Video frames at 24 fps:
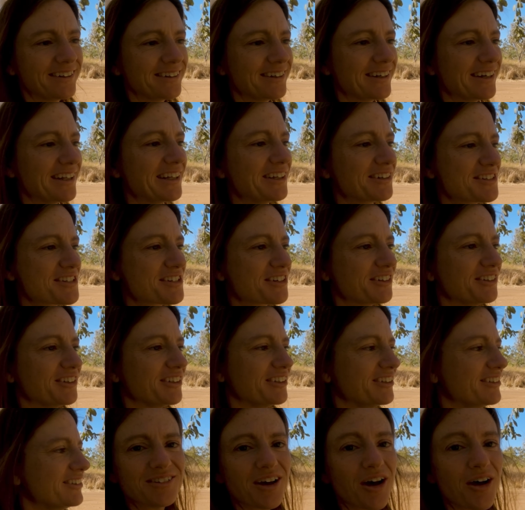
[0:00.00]
It looks good.
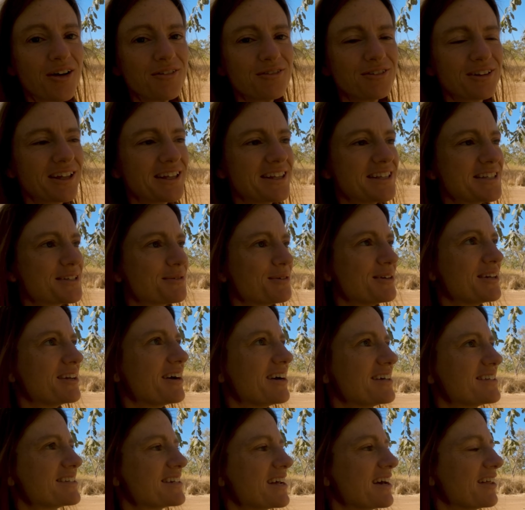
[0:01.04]
Hopefully this wind
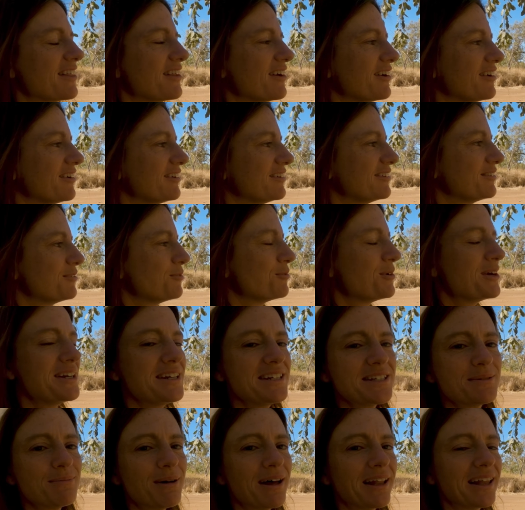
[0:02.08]
dies down though. Wind
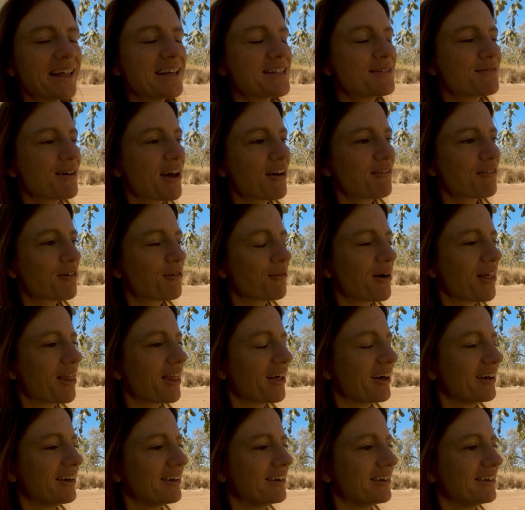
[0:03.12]
is my least favourite
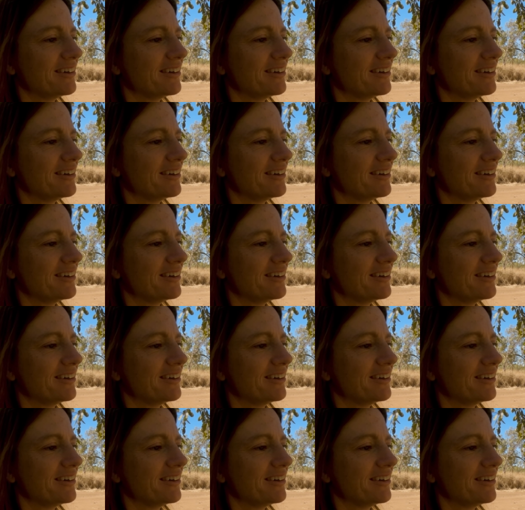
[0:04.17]
weather.